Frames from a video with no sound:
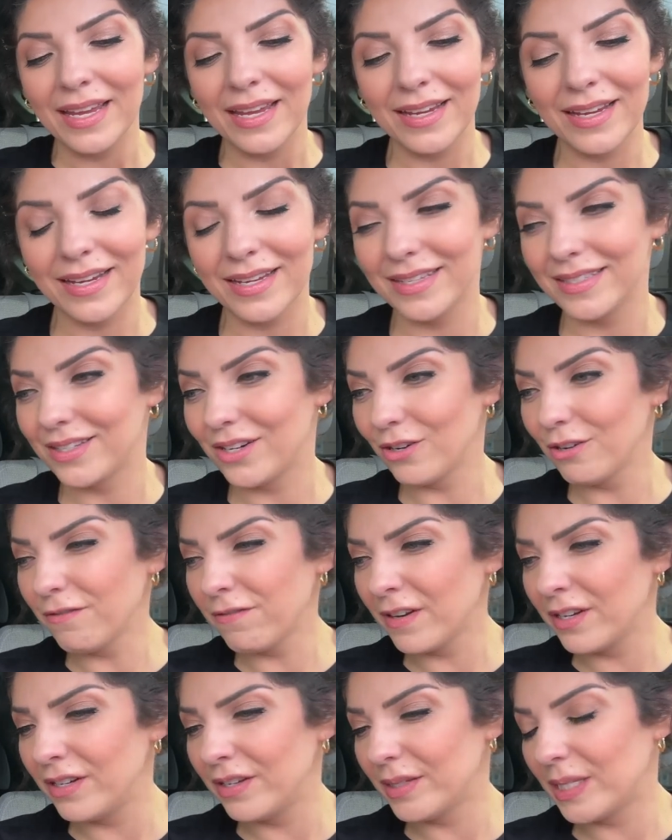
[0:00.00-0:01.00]
because
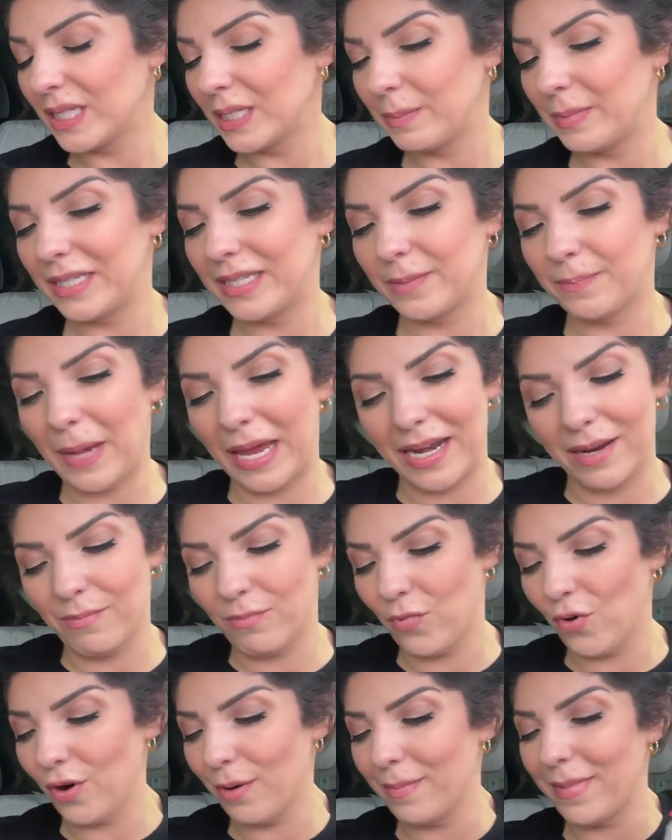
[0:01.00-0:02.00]
girlfriend used to be spending
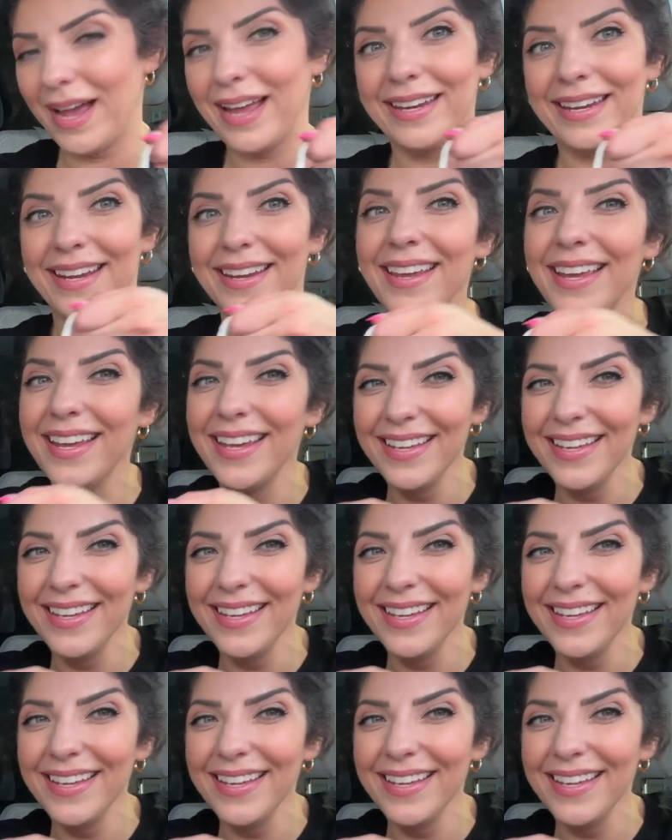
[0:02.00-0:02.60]
more money.